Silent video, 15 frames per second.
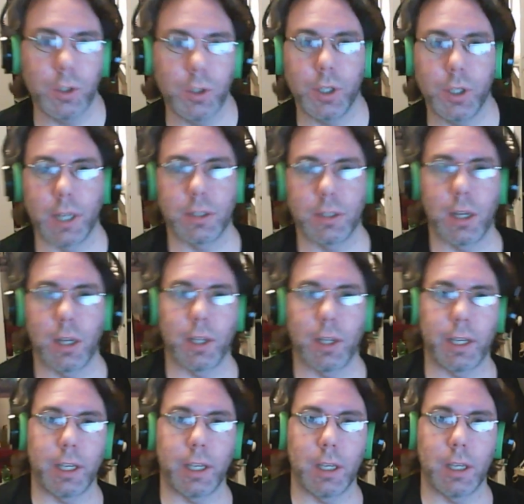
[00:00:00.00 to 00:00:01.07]
Do you guys not
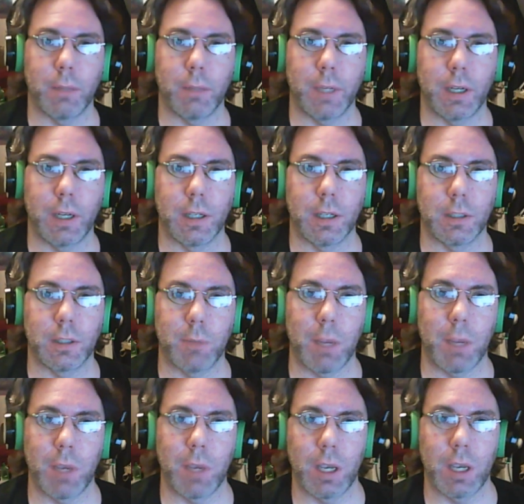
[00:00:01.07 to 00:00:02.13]
like it because
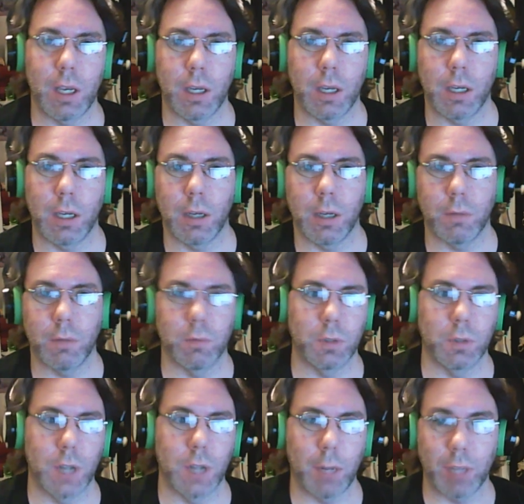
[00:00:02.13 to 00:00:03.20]
maybe we're
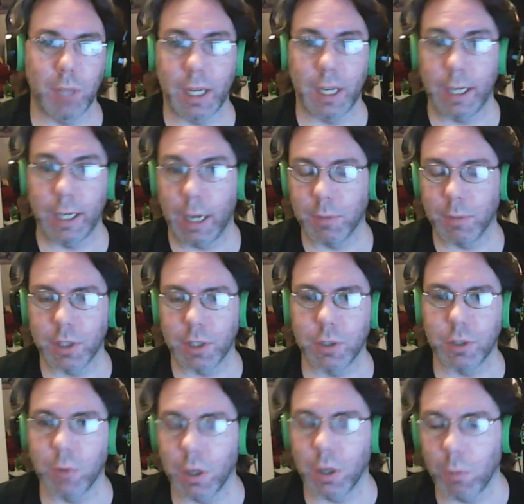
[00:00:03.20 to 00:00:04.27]
not playing the games that
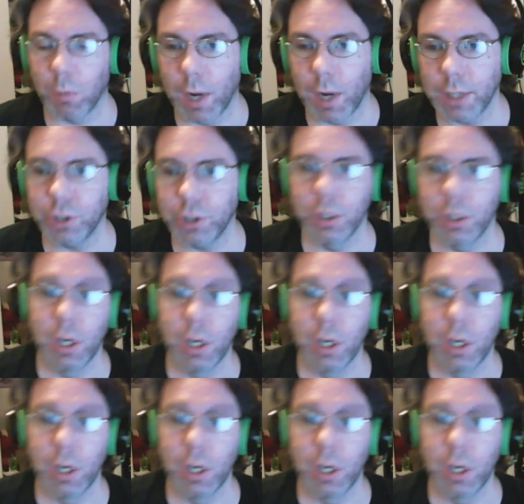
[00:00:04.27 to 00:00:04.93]
you want to watch?